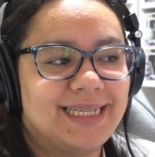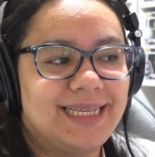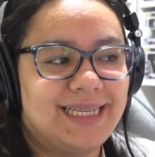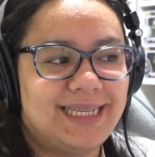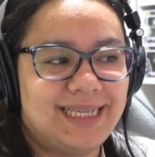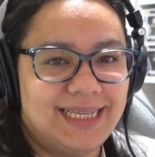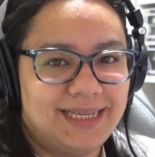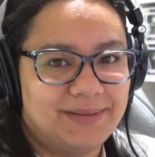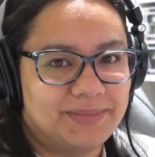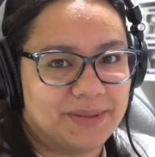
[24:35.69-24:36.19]

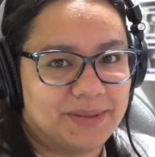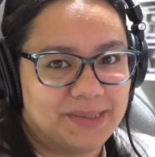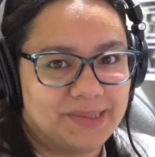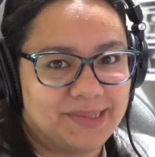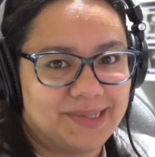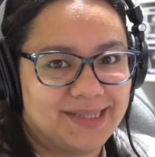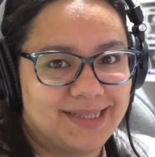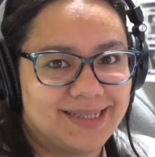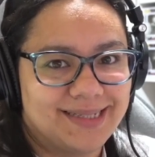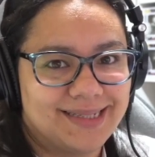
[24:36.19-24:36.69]

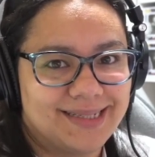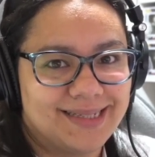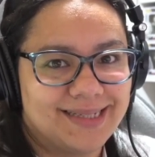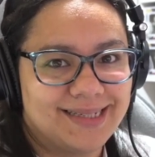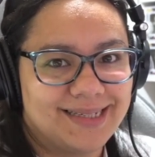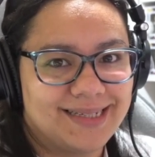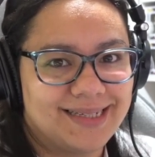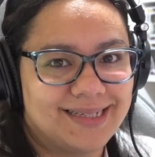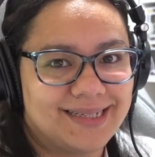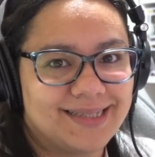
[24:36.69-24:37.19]
evil
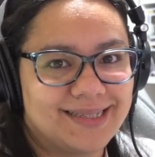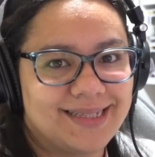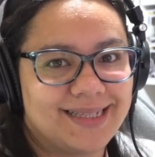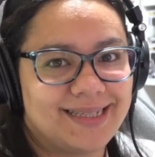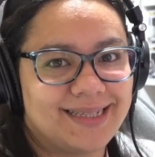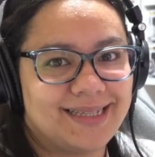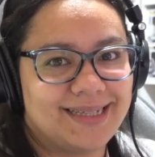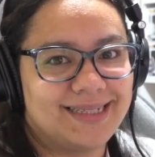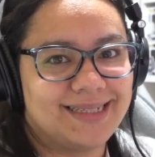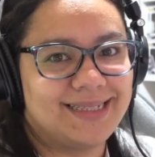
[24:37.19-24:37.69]
the
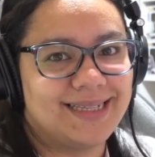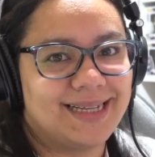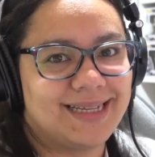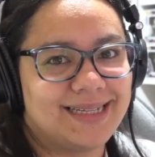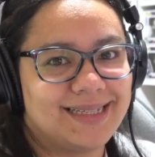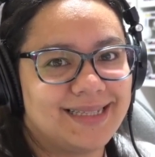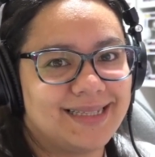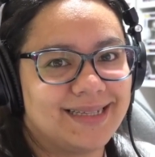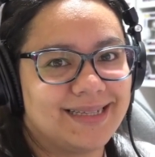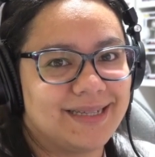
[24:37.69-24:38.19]
things
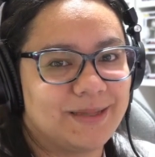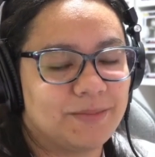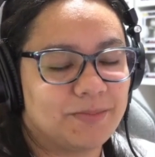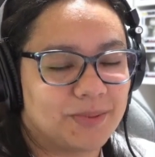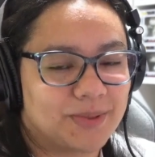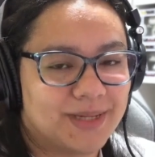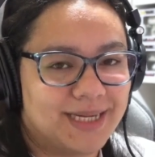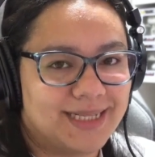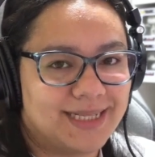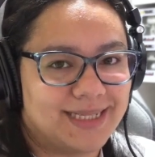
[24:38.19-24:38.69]
that the
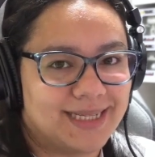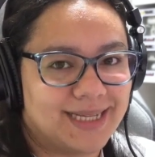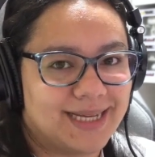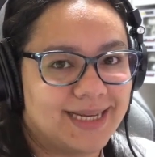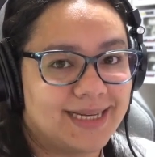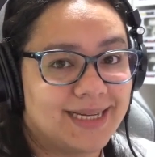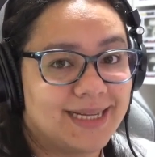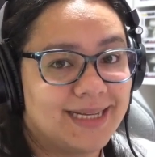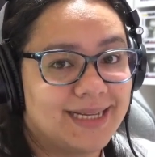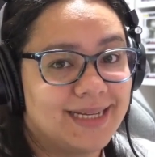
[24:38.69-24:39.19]
Spree
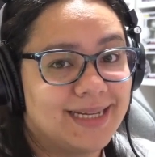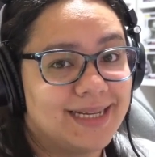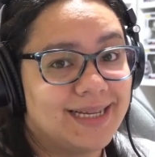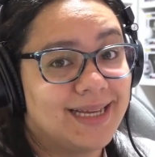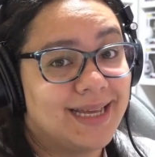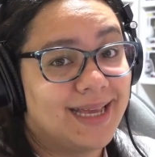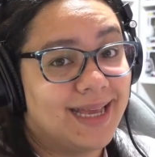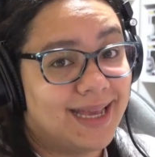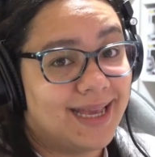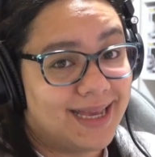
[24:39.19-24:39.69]
did
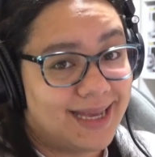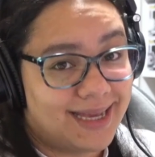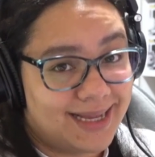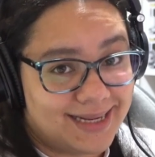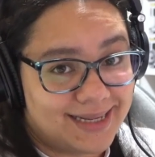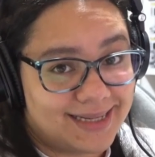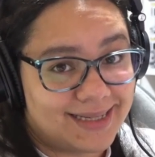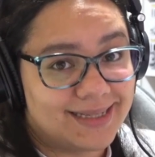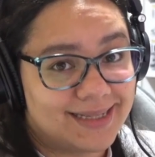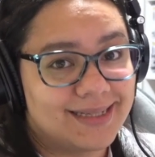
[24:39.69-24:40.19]

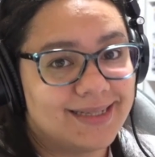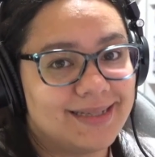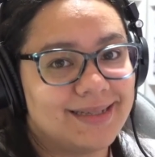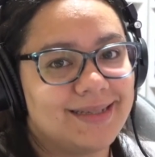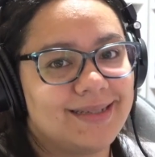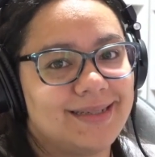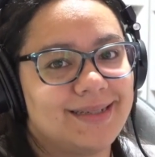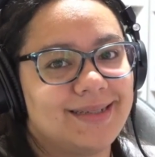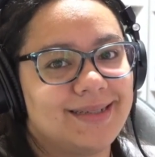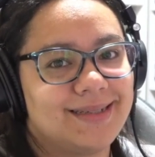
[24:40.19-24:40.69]
and
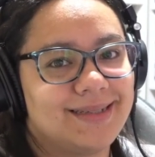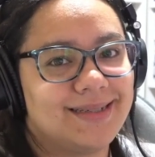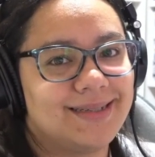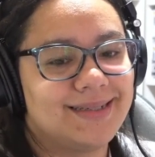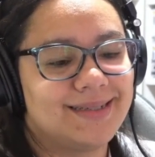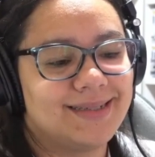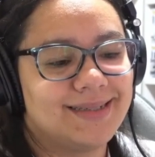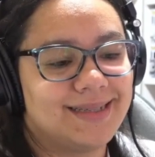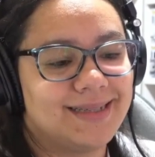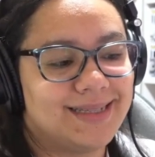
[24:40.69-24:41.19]

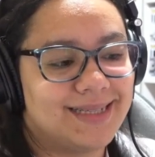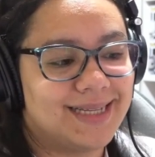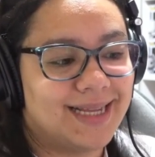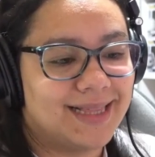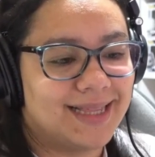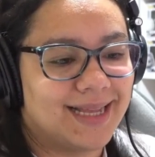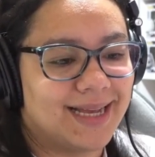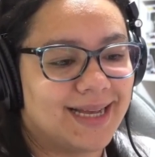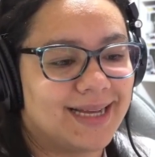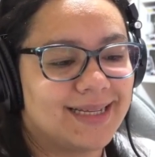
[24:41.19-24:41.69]

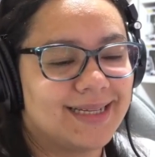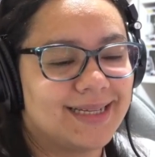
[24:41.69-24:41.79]
Scylla,